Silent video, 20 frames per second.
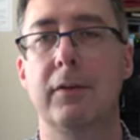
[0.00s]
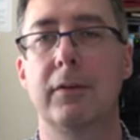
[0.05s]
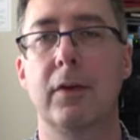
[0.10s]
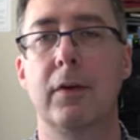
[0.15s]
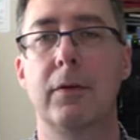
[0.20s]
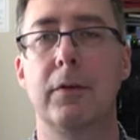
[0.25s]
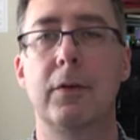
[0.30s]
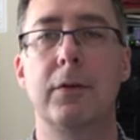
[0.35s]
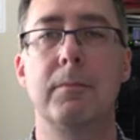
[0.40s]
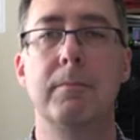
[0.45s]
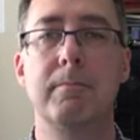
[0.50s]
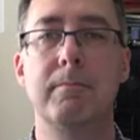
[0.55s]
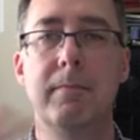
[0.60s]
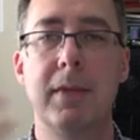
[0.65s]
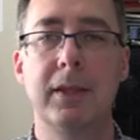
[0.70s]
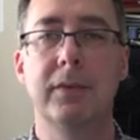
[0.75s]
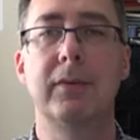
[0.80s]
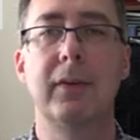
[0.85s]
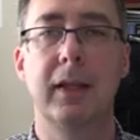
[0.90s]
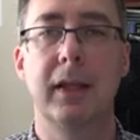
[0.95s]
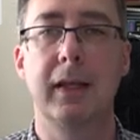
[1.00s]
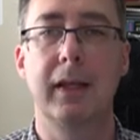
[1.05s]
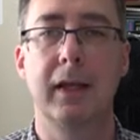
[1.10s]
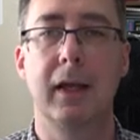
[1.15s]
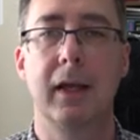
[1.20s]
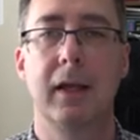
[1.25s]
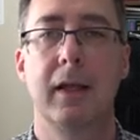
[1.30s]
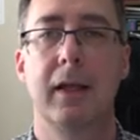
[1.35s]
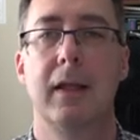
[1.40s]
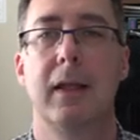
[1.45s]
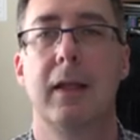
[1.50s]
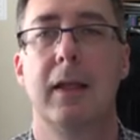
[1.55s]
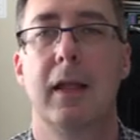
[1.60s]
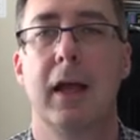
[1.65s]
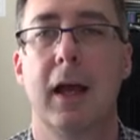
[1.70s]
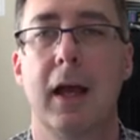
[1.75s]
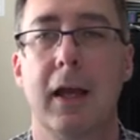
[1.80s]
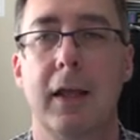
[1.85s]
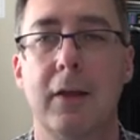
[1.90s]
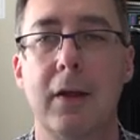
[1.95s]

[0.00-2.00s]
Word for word: So you're missing a, uh,